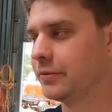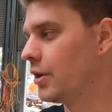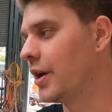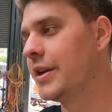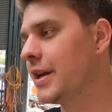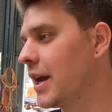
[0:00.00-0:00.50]

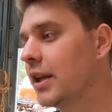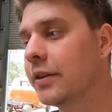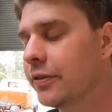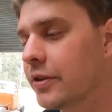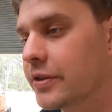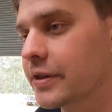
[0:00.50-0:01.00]
night and day
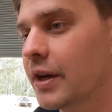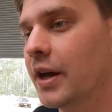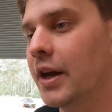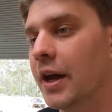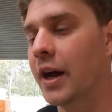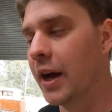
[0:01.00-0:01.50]
difference.
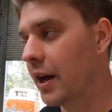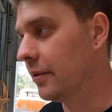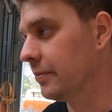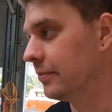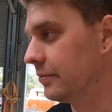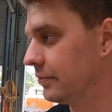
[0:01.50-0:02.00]

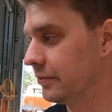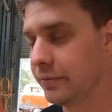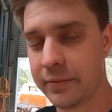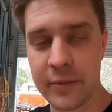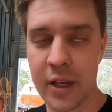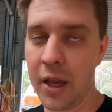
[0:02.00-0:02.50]

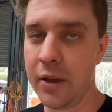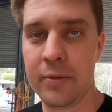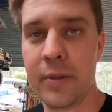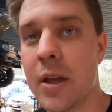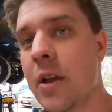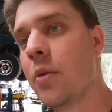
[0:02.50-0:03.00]
Yeah,
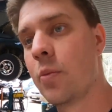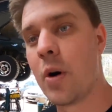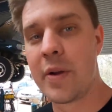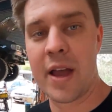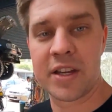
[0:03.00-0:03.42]
what we